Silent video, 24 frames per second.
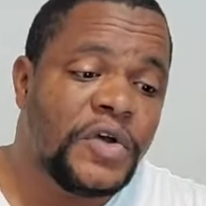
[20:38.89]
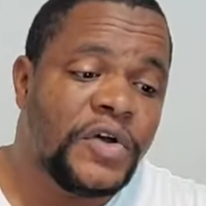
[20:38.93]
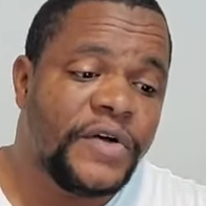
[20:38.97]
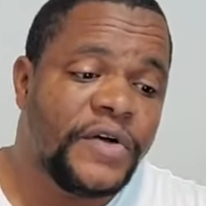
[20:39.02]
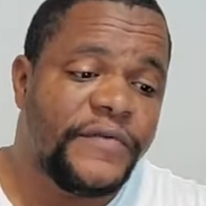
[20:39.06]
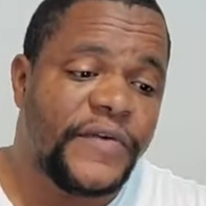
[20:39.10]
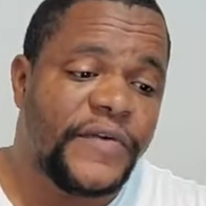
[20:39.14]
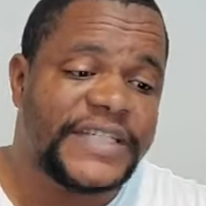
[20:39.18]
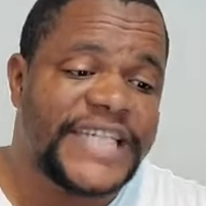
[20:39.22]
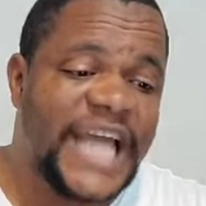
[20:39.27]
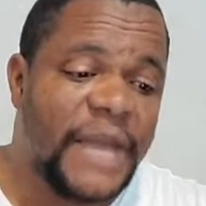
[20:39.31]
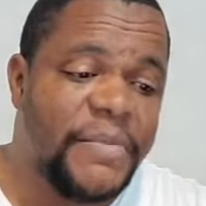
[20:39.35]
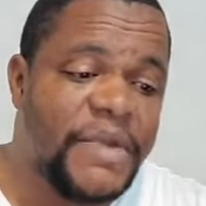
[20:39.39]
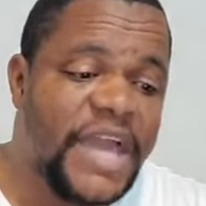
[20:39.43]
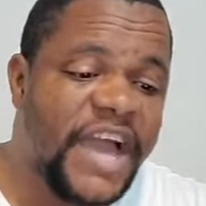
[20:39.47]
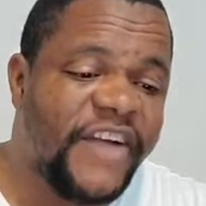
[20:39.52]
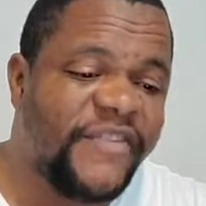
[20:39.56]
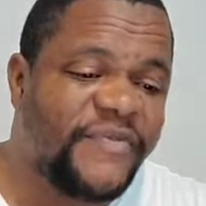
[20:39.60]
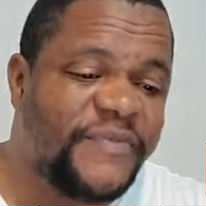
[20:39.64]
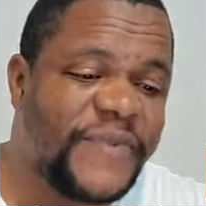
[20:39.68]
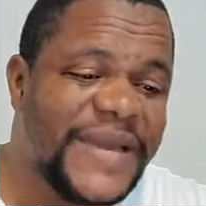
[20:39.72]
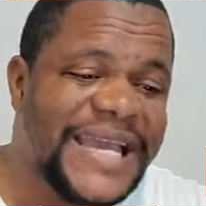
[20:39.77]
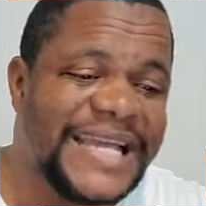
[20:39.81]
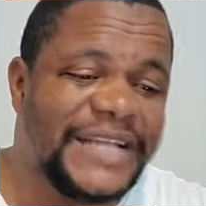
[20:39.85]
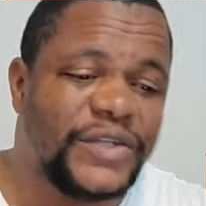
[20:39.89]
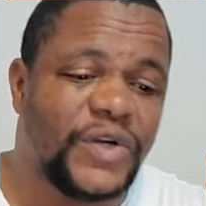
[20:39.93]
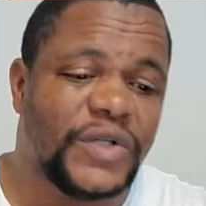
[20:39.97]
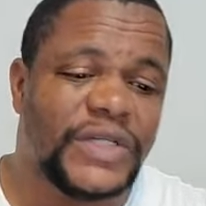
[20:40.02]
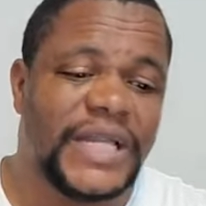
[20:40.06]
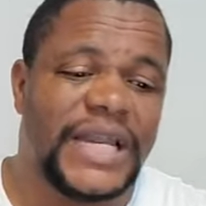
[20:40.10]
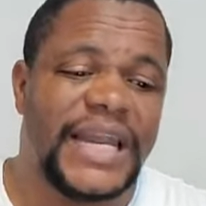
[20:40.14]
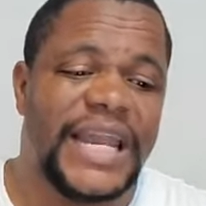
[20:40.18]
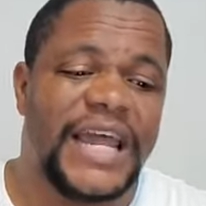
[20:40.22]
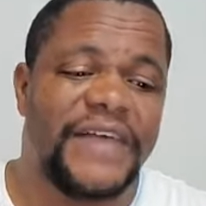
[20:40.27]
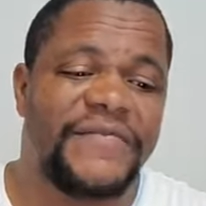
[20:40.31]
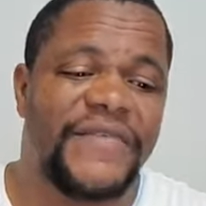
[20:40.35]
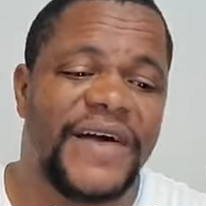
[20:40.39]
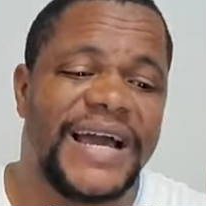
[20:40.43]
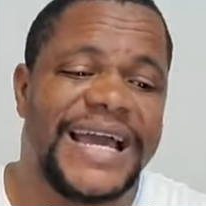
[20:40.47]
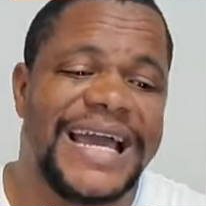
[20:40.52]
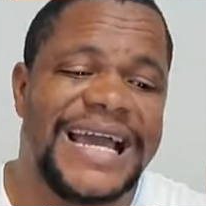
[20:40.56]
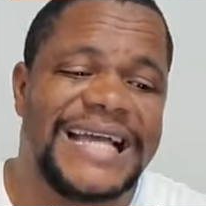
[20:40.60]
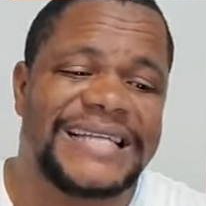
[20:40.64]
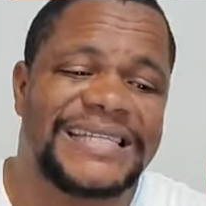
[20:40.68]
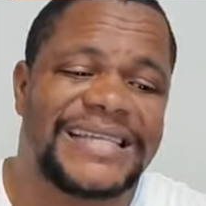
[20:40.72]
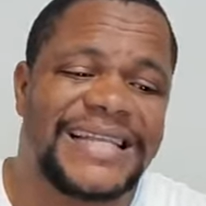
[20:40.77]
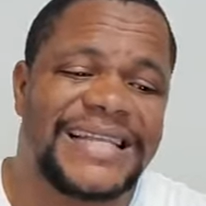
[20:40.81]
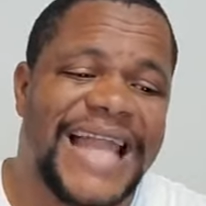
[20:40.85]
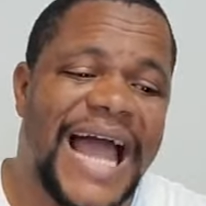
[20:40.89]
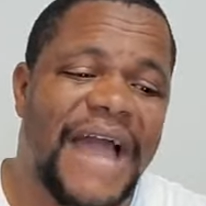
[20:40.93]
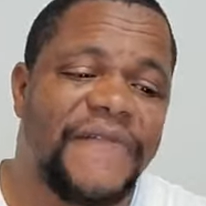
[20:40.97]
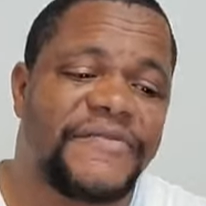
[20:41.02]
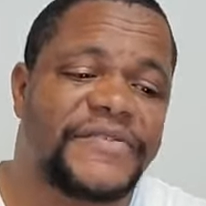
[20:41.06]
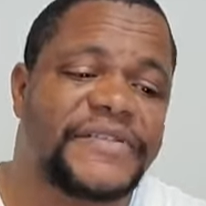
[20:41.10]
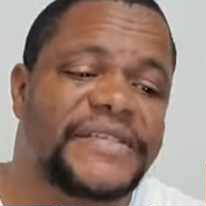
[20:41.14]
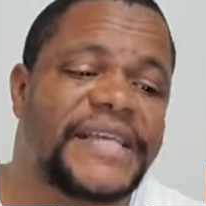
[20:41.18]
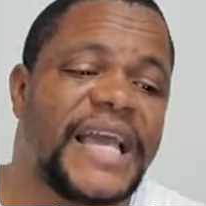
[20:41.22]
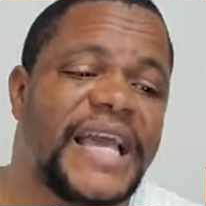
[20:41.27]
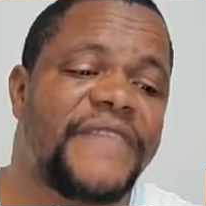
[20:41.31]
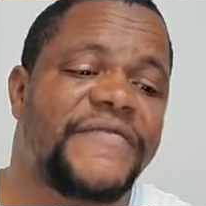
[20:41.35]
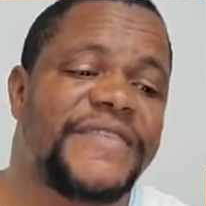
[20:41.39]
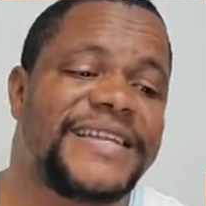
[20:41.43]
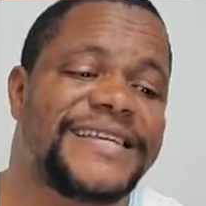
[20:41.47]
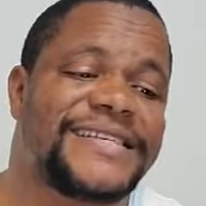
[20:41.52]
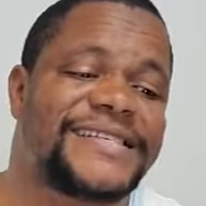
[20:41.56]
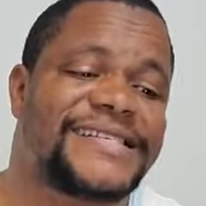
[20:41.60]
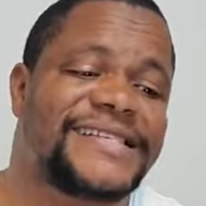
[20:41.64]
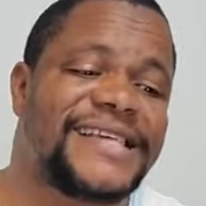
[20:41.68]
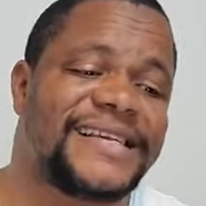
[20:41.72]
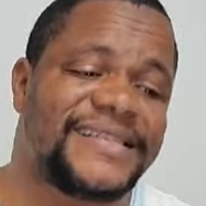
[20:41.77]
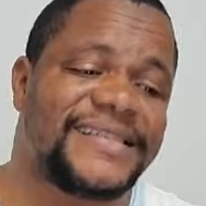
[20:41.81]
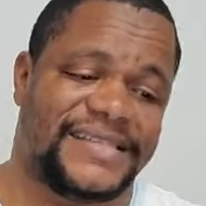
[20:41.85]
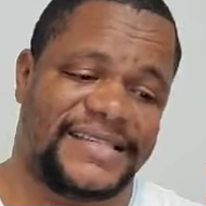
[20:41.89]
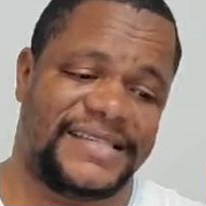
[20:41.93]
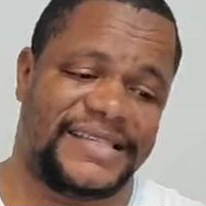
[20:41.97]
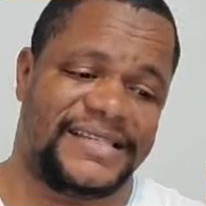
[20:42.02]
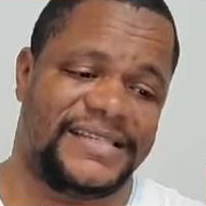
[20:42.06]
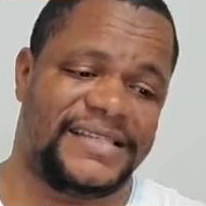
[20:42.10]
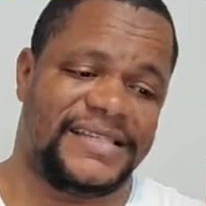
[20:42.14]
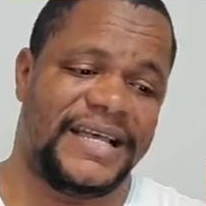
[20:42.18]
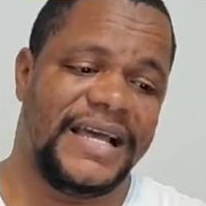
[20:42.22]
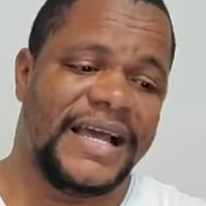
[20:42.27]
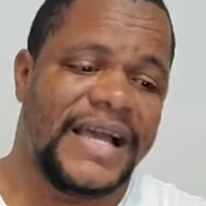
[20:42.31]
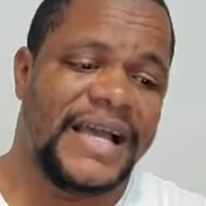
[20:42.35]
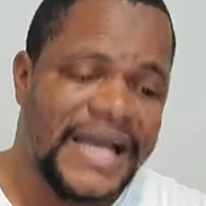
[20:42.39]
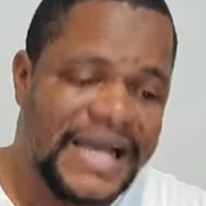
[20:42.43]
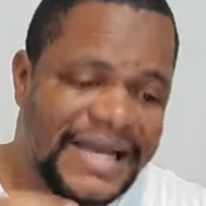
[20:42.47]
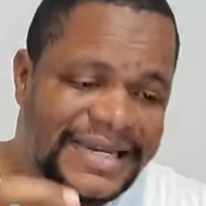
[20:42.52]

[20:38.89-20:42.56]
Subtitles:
for WFP to deliver its life-saving assistance.